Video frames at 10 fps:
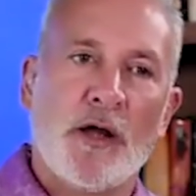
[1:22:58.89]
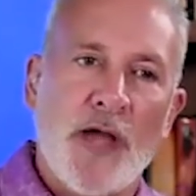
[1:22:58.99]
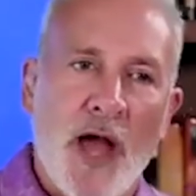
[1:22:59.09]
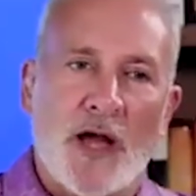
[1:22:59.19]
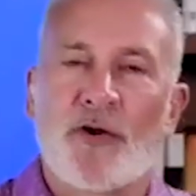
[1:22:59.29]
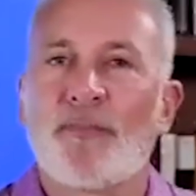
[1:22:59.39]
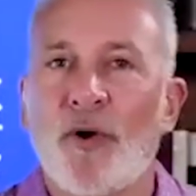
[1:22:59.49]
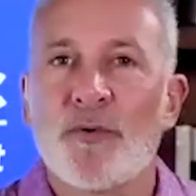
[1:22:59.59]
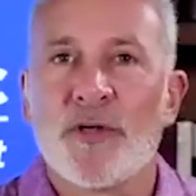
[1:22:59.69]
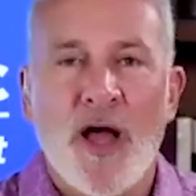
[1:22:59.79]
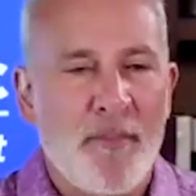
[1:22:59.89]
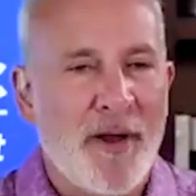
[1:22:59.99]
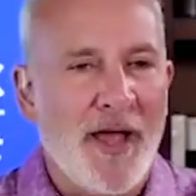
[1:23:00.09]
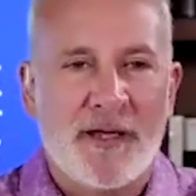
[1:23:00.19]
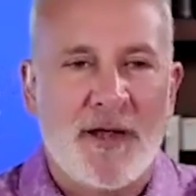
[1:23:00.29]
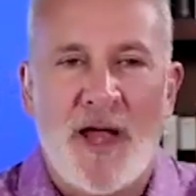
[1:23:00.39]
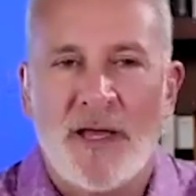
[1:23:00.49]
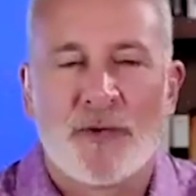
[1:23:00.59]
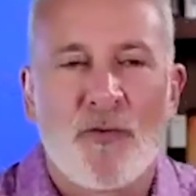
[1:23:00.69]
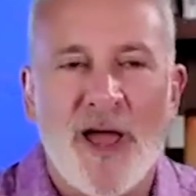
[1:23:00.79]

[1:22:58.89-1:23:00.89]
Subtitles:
Yeah, crypto. I mean, I can